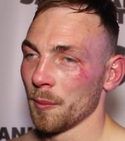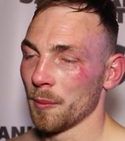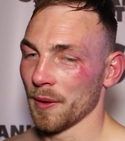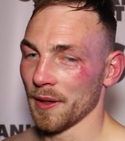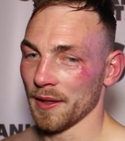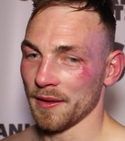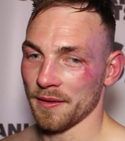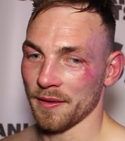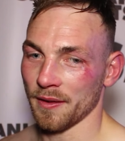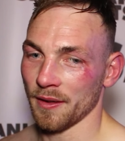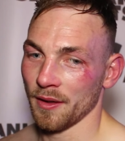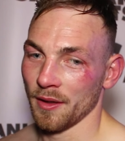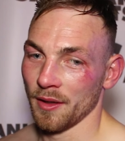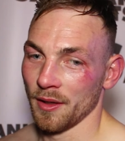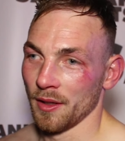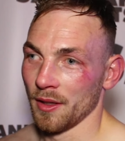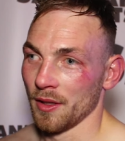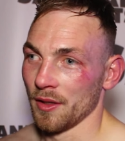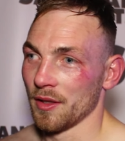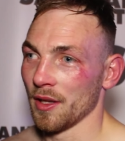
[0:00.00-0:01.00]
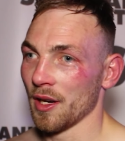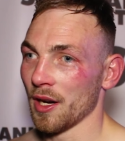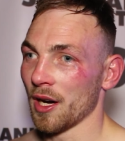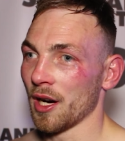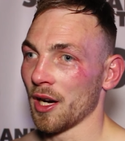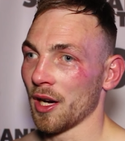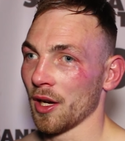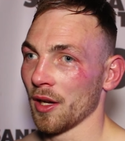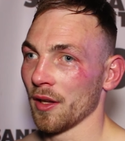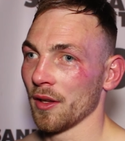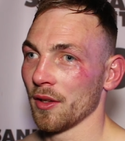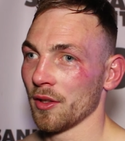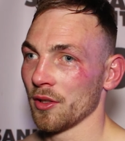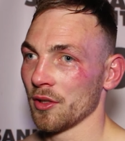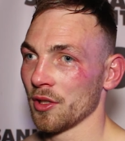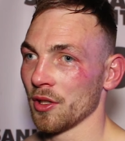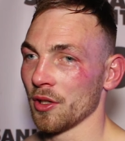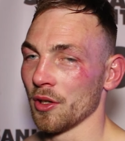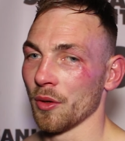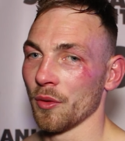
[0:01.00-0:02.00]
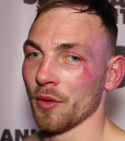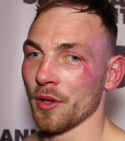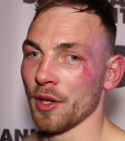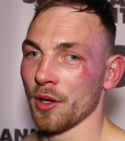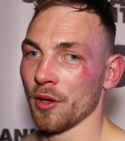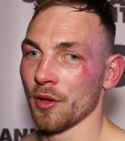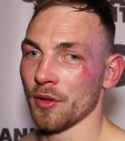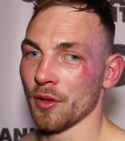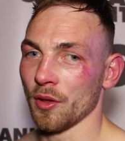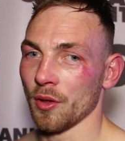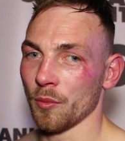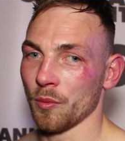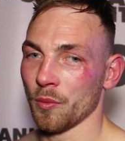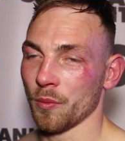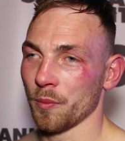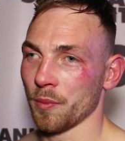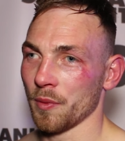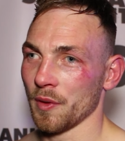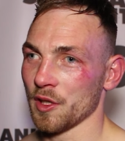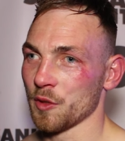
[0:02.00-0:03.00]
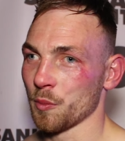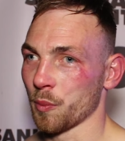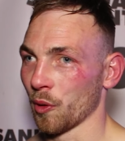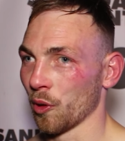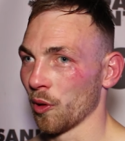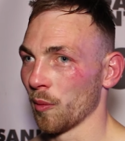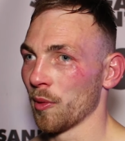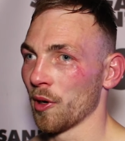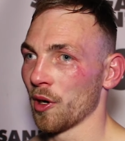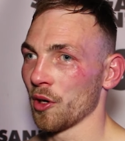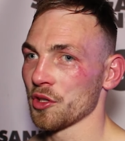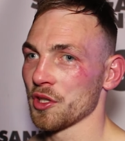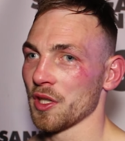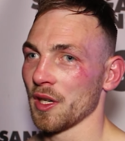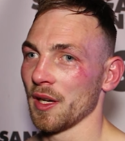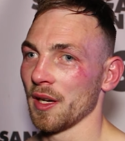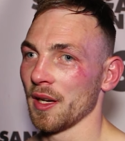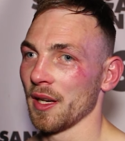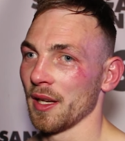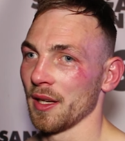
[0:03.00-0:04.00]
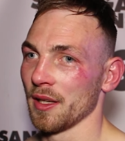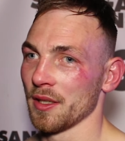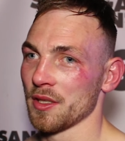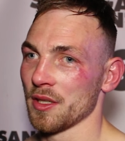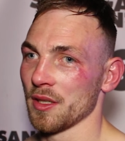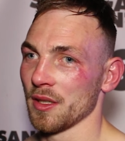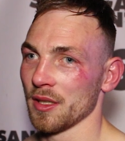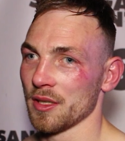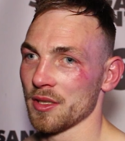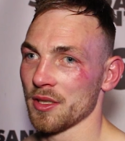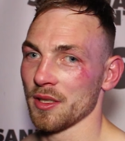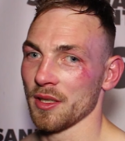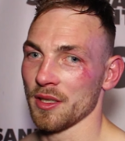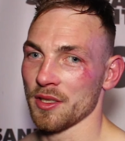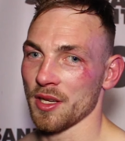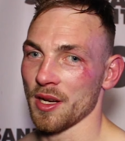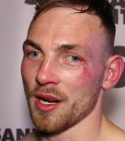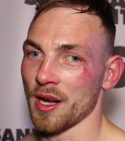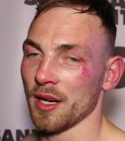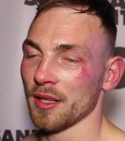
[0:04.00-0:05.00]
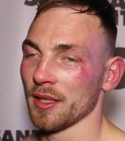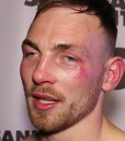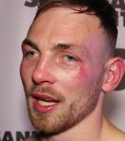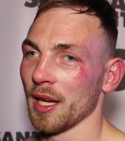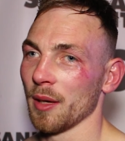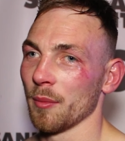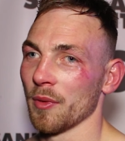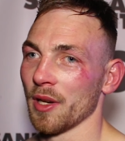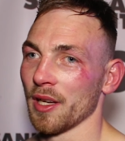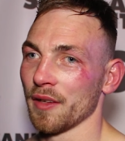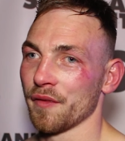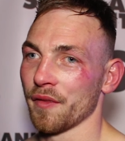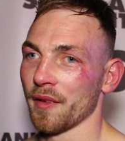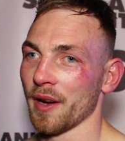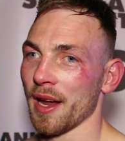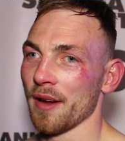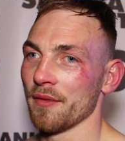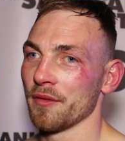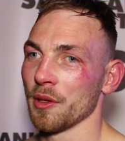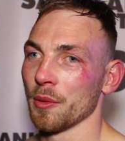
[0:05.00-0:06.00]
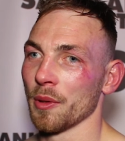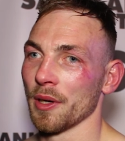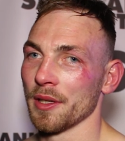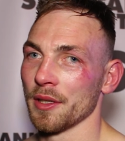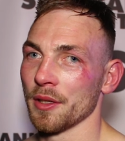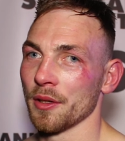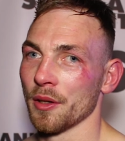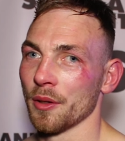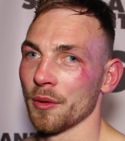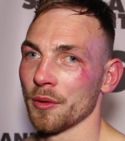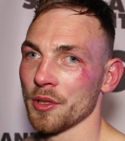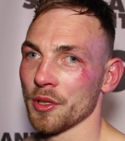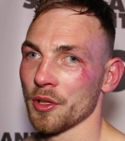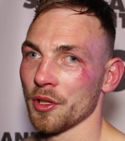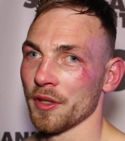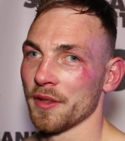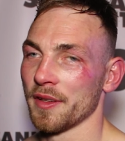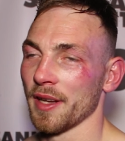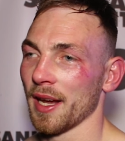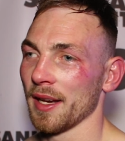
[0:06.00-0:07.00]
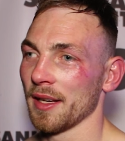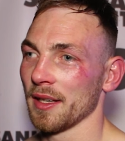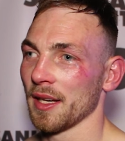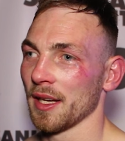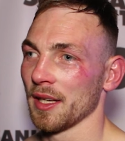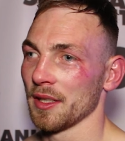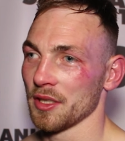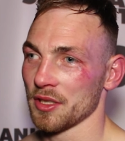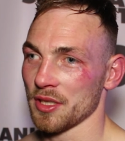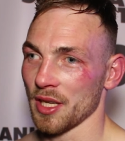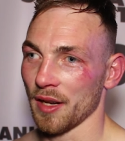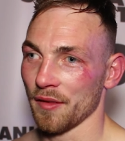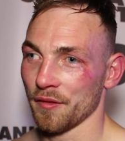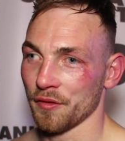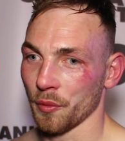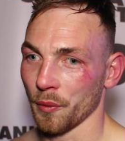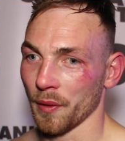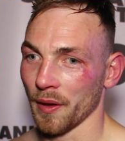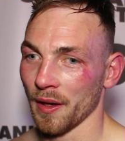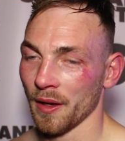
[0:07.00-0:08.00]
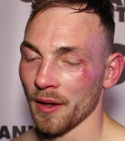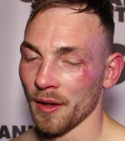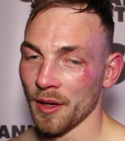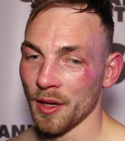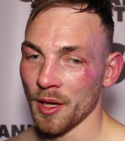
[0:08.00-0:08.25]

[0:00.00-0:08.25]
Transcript: but they are, you know, they're it's pro boxing and it's, it's it's an hard game, like, for everyone. You know, you got to dedicate yourself to it.